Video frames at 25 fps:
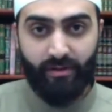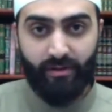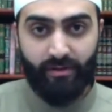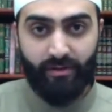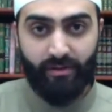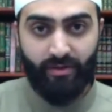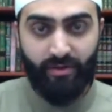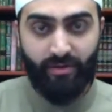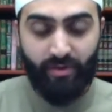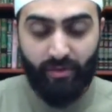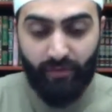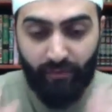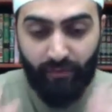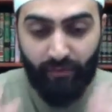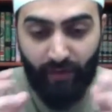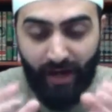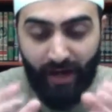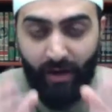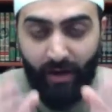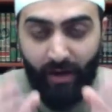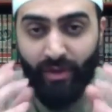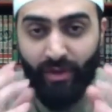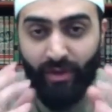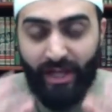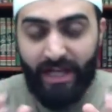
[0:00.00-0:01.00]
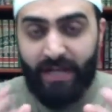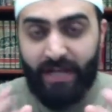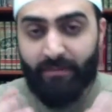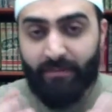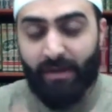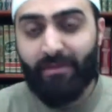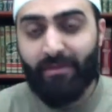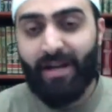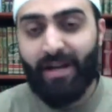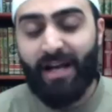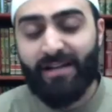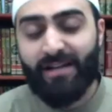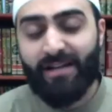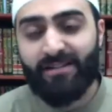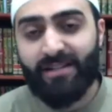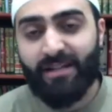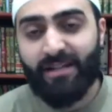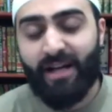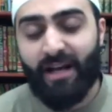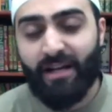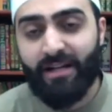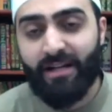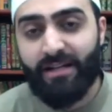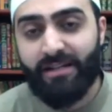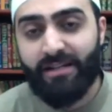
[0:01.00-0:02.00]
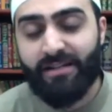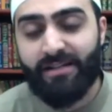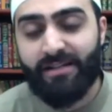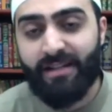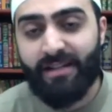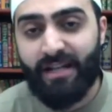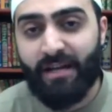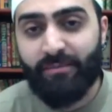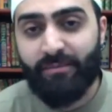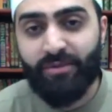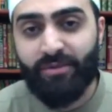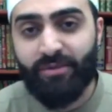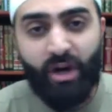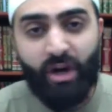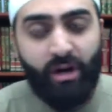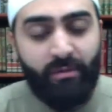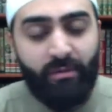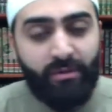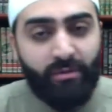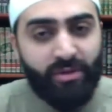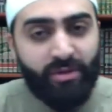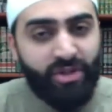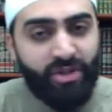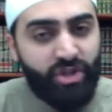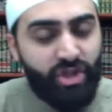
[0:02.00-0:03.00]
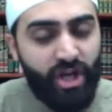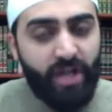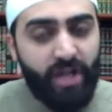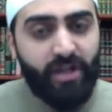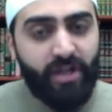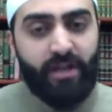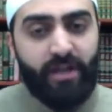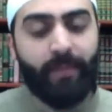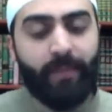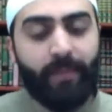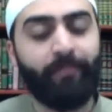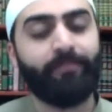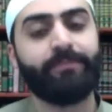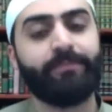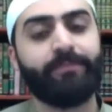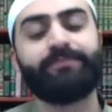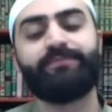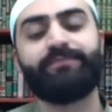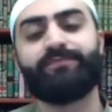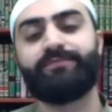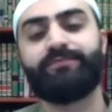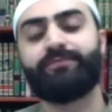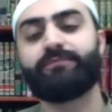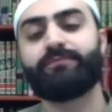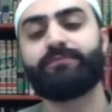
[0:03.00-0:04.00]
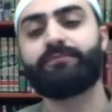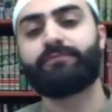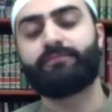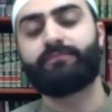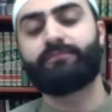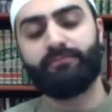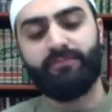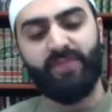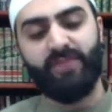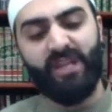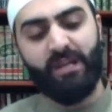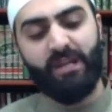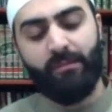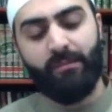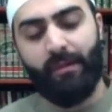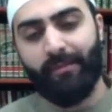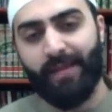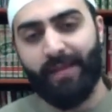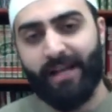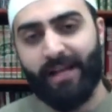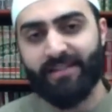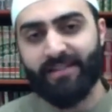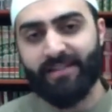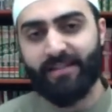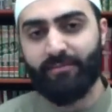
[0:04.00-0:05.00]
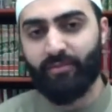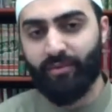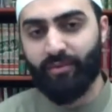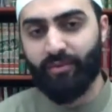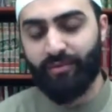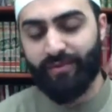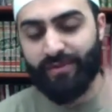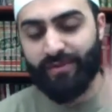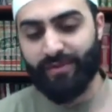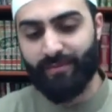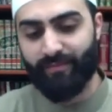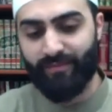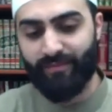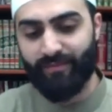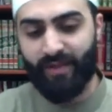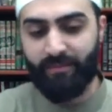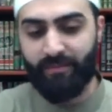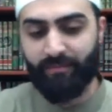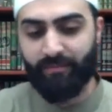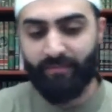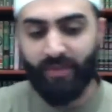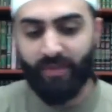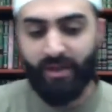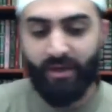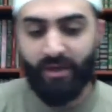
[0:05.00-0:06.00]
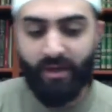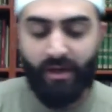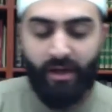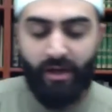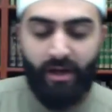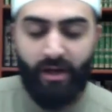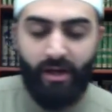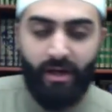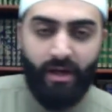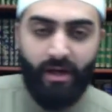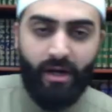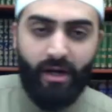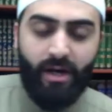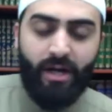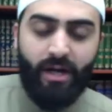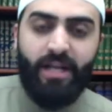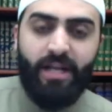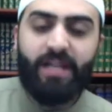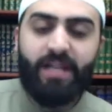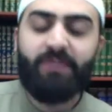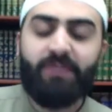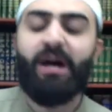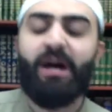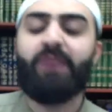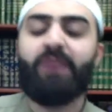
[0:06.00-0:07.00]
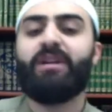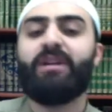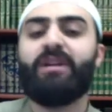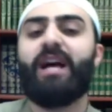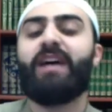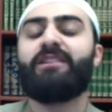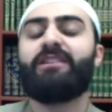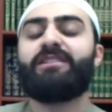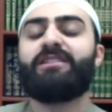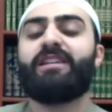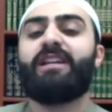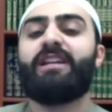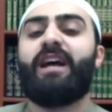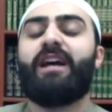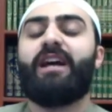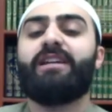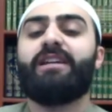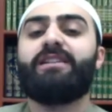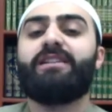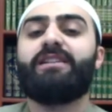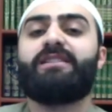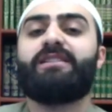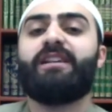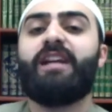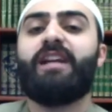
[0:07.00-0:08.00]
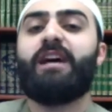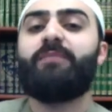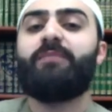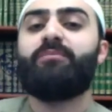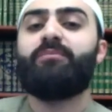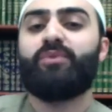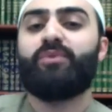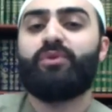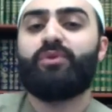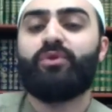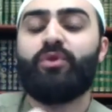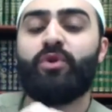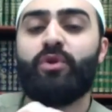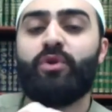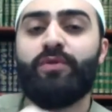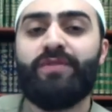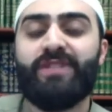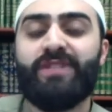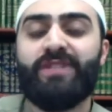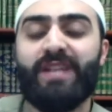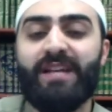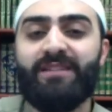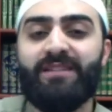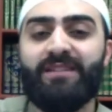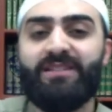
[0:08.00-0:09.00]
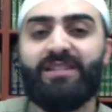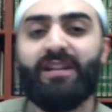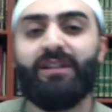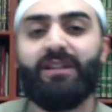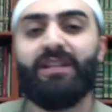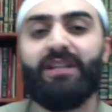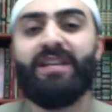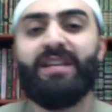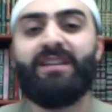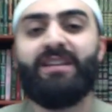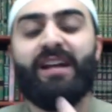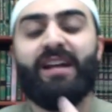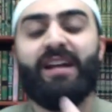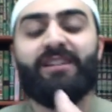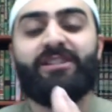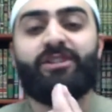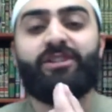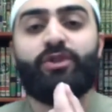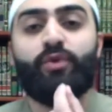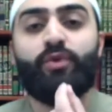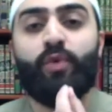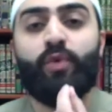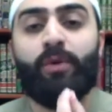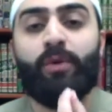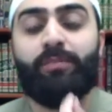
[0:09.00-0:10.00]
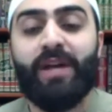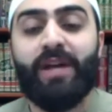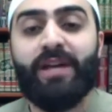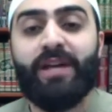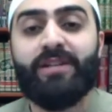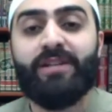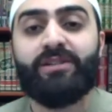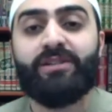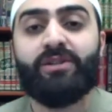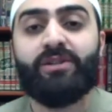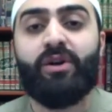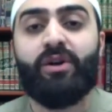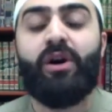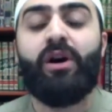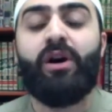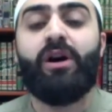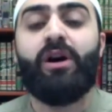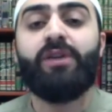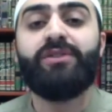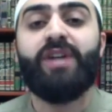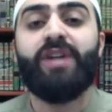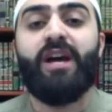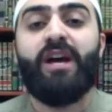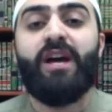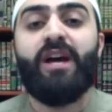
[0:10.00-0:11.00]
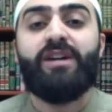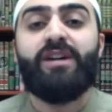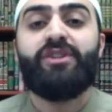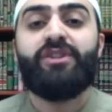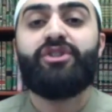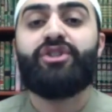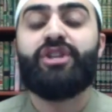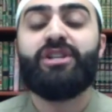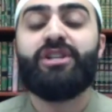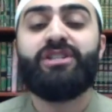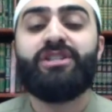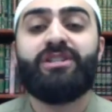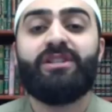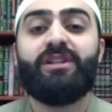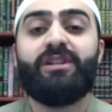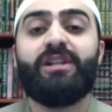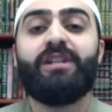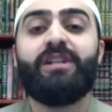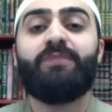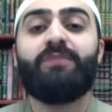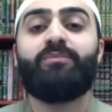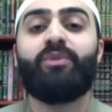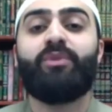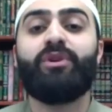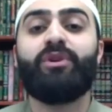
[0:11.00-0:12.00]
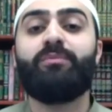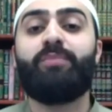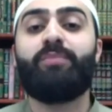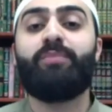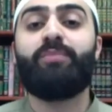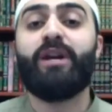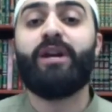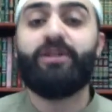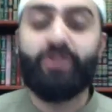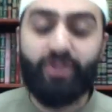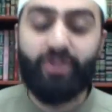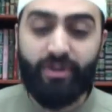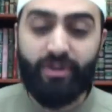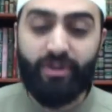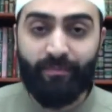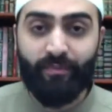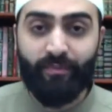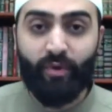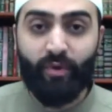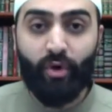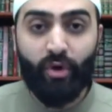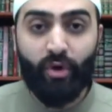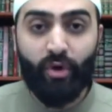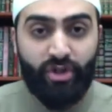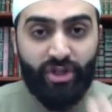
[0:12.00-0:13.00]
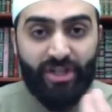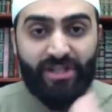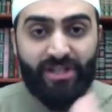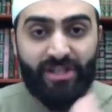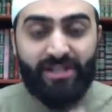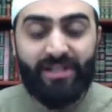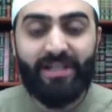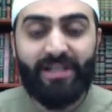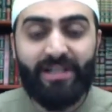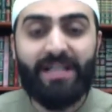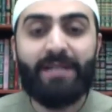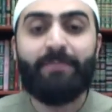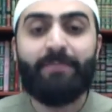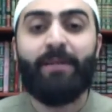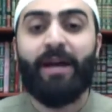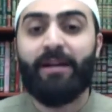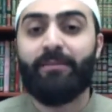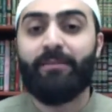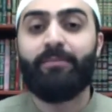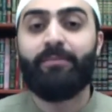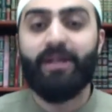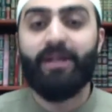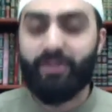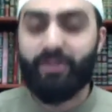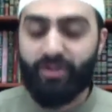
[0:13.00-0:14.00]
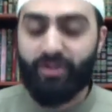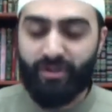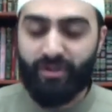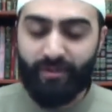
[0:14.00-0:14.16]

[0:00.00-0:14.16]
So you found that Imam al-Hasan alayhi salam's army was shaky. Imam al-Hasan moves. Imam al-Hasan alayhi salam moves until he gets to a place called Jisr al-Munbij or Jisr al-Manbij.